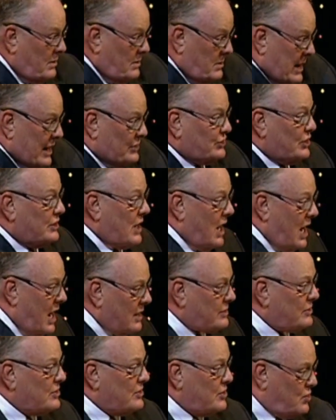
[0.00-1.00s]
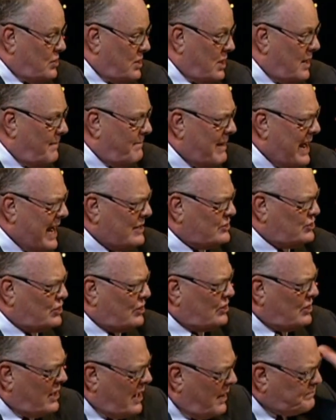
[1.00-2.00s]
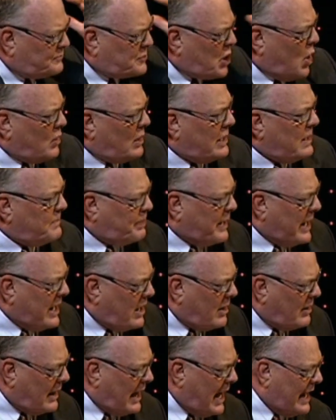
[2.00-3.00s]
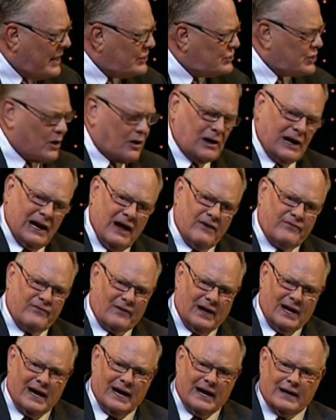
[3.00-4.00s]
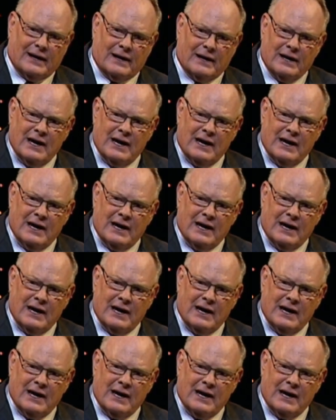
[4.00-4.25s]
As a doctor, you can imagine. It totally paralyzed her left leg.